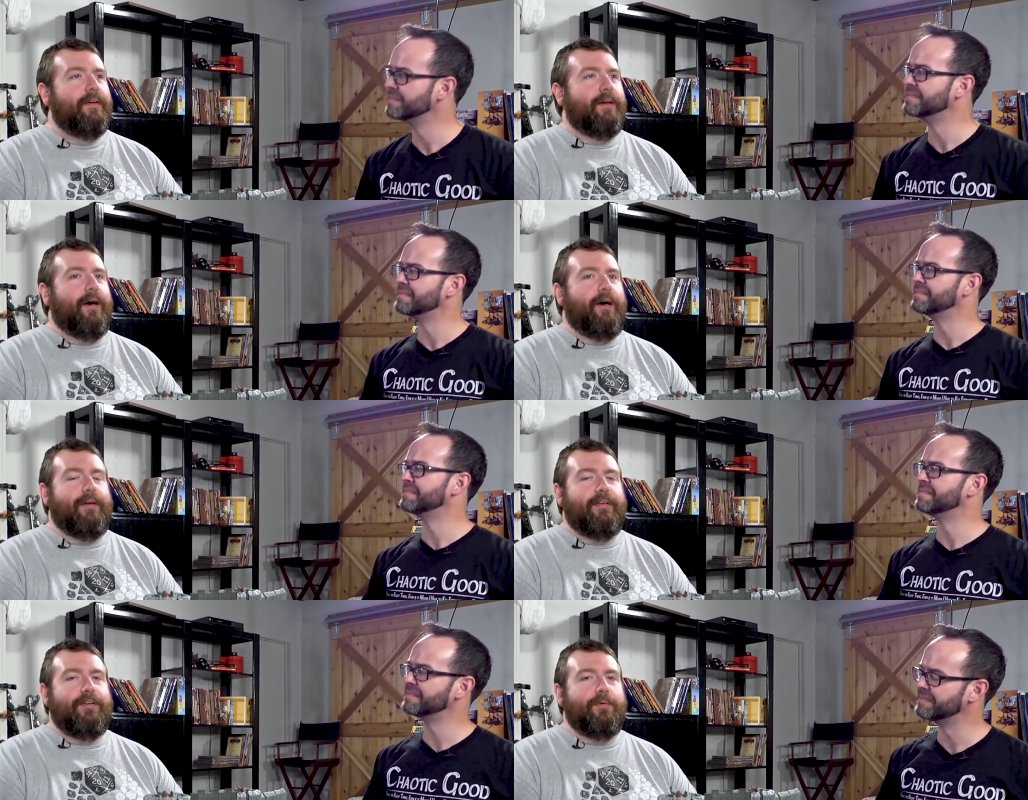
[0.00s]

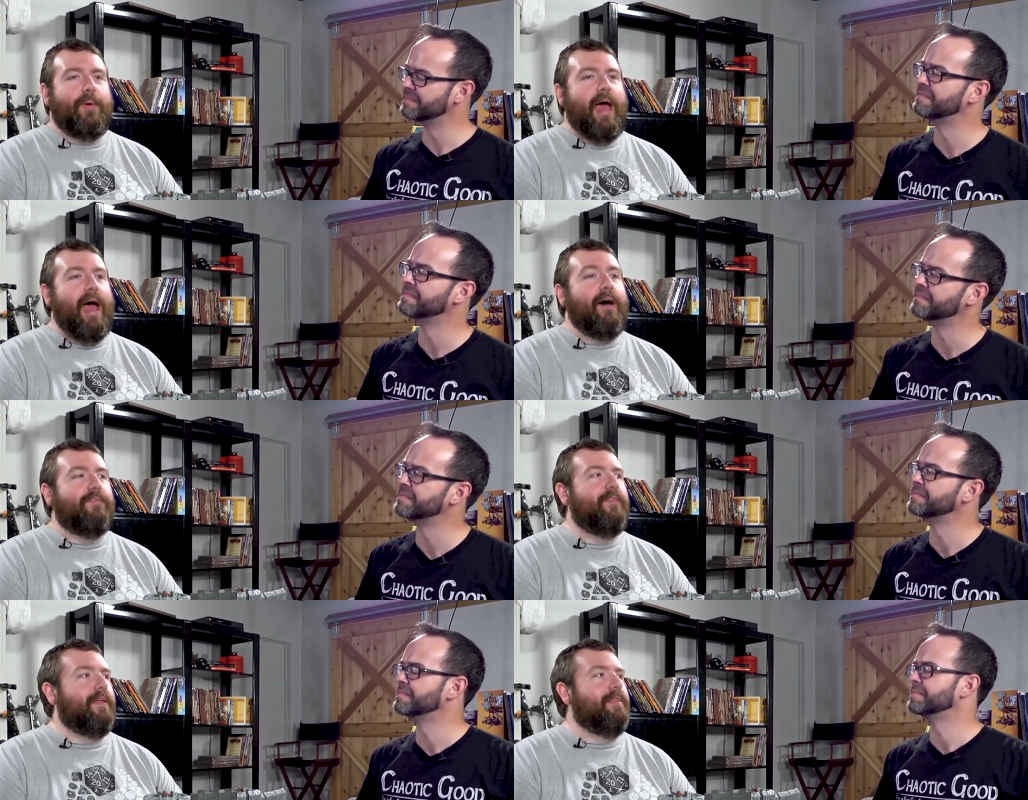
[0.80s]
Speaker 1: Uh, you
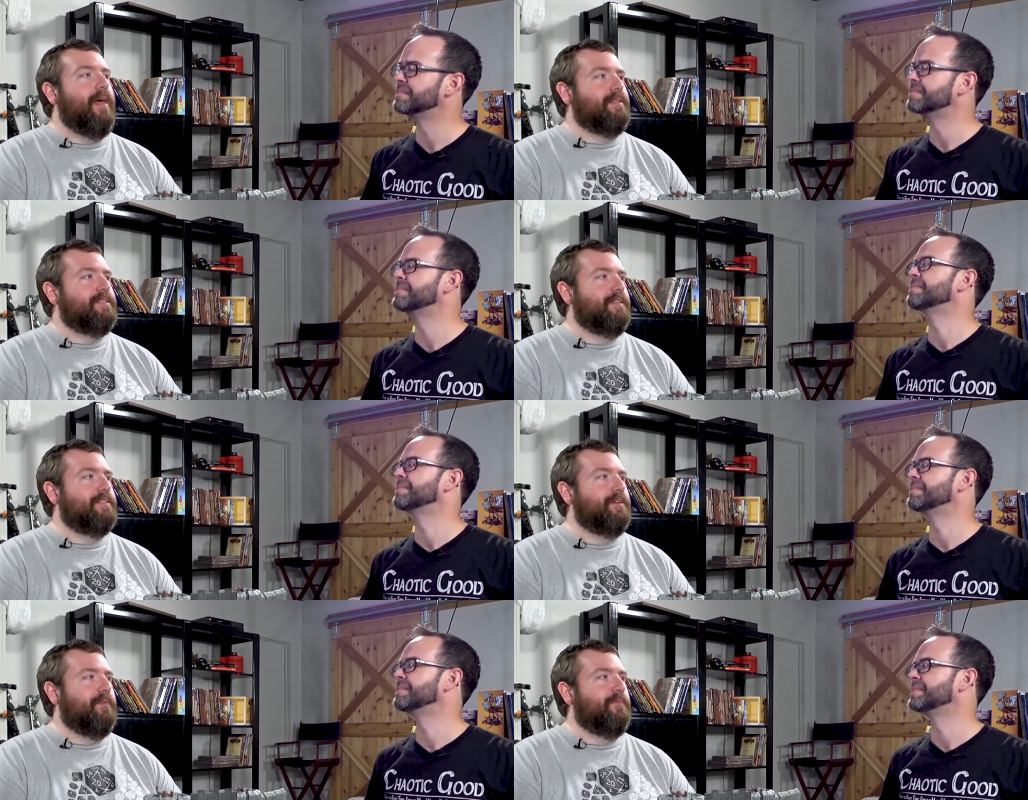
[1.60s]
have in that
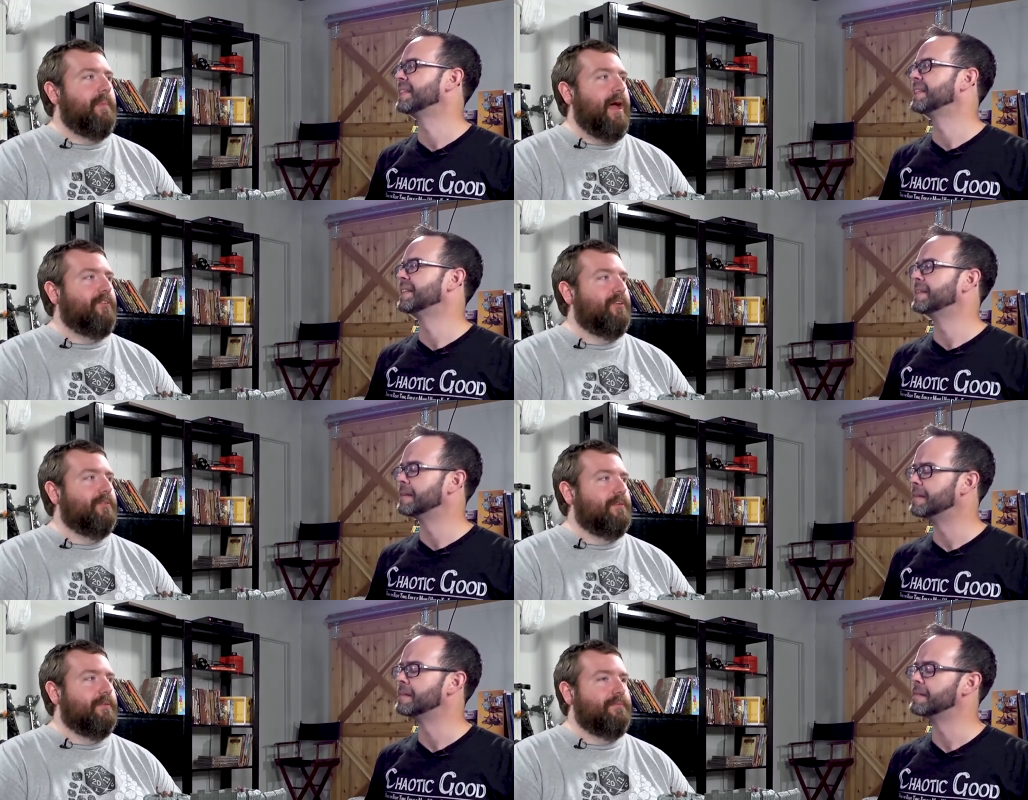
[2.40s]
system of
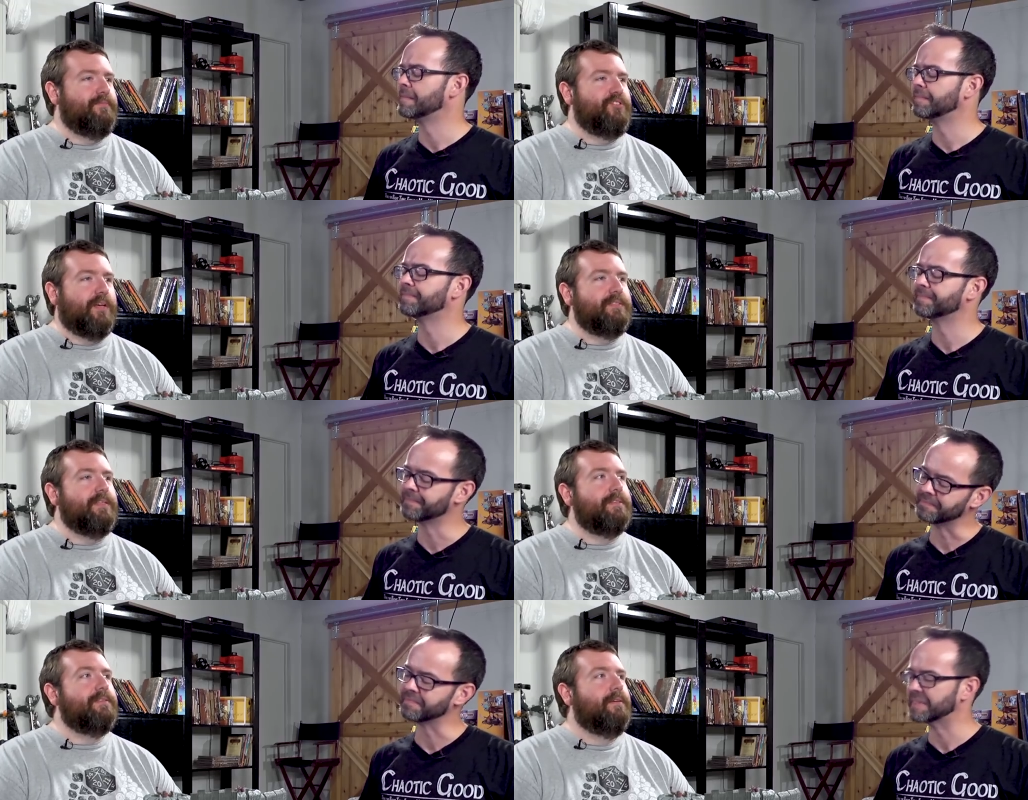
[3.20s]
magical
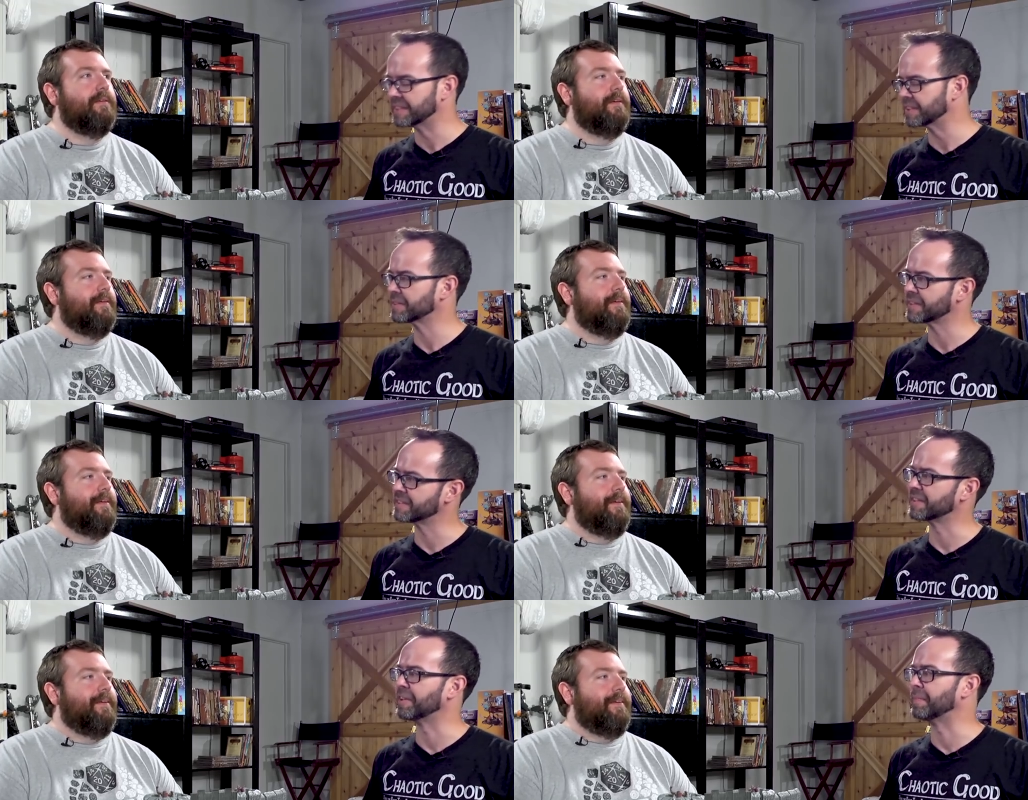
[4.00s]
justice. Still
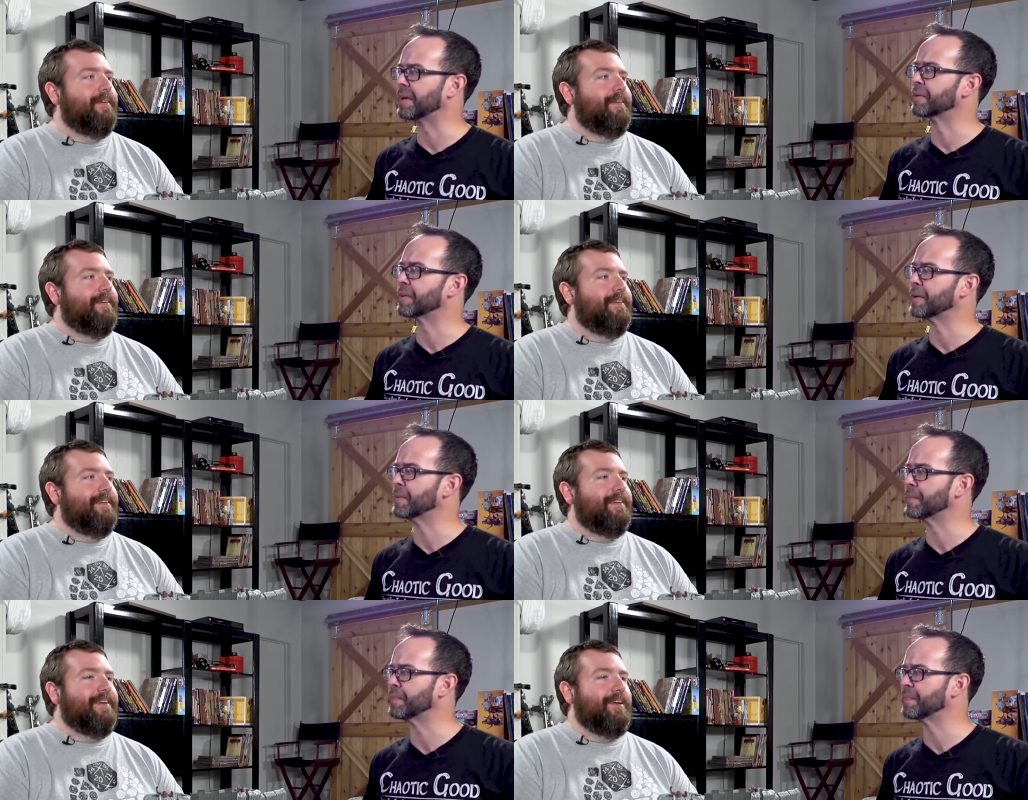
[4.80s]
sounds a little better,
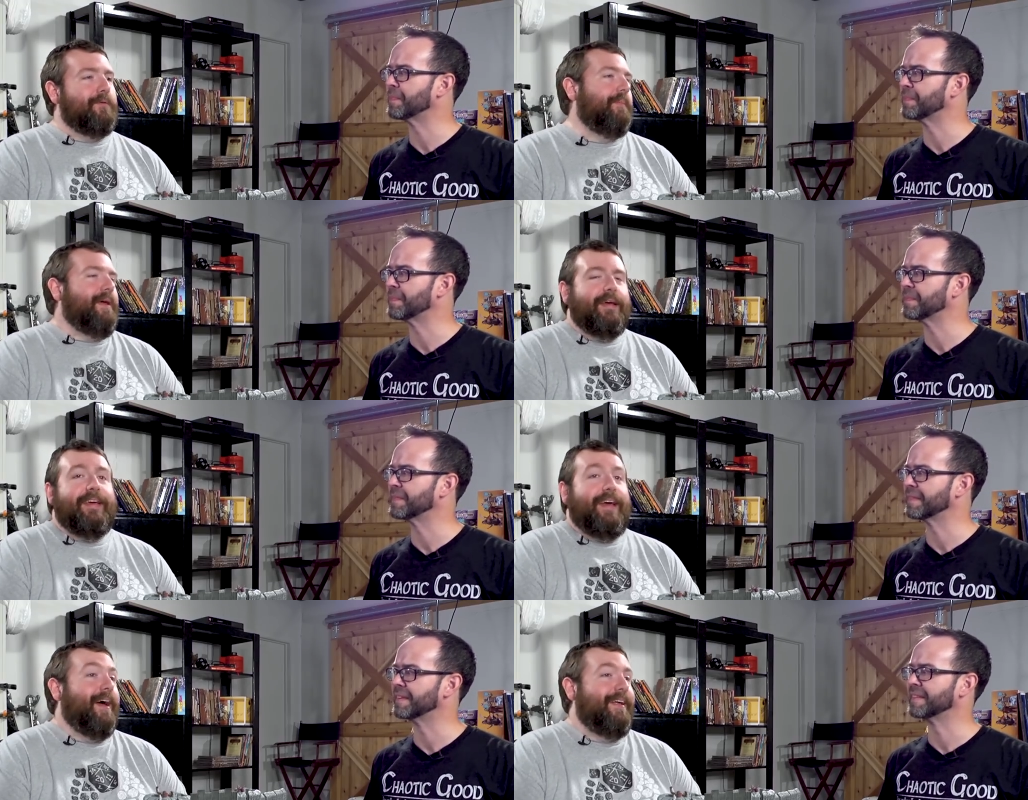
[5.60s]
though. I
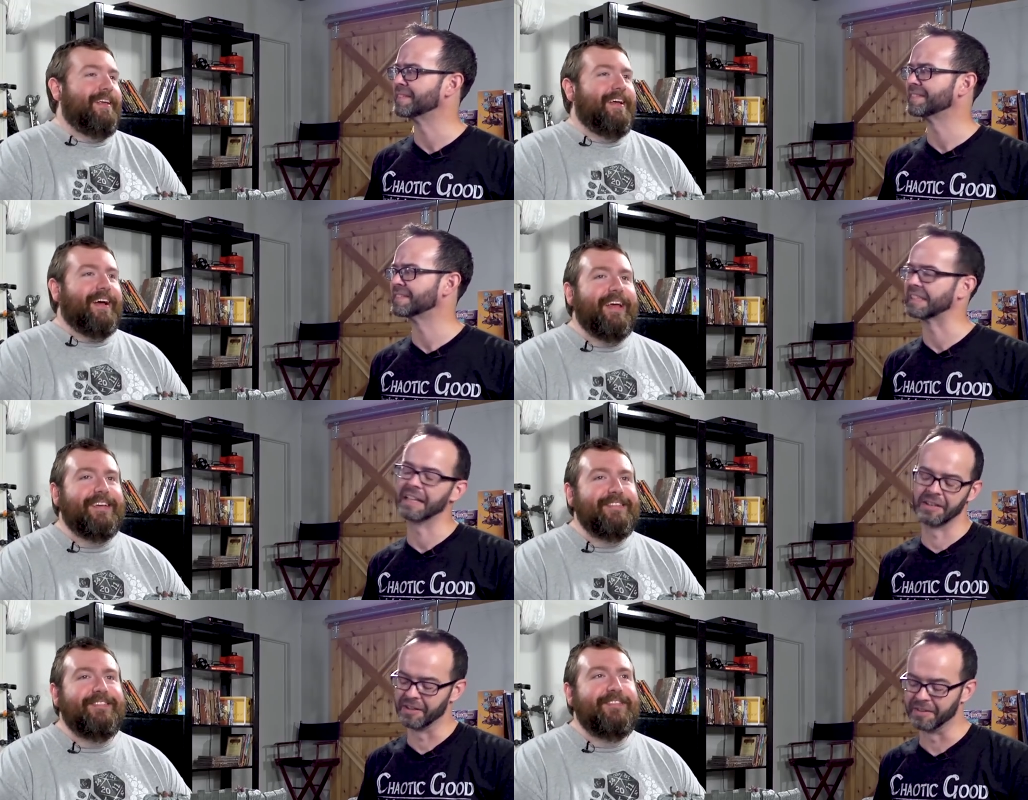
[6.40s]
mean, yeah,
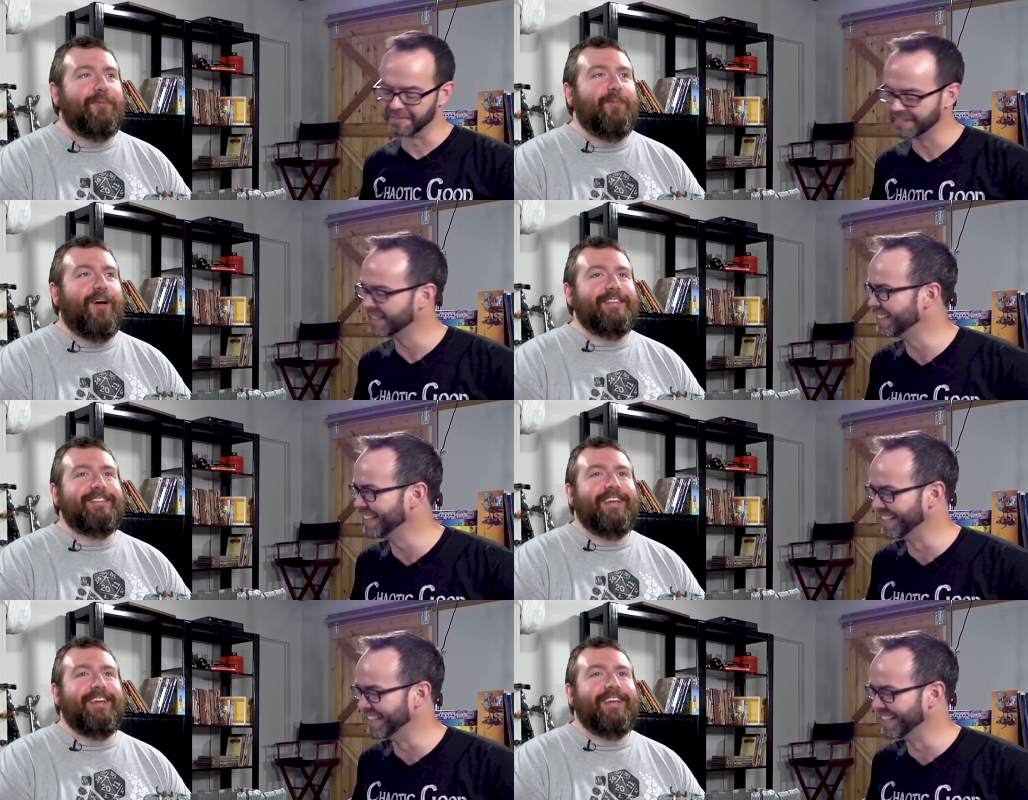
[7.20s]
I guess I in know. some ways,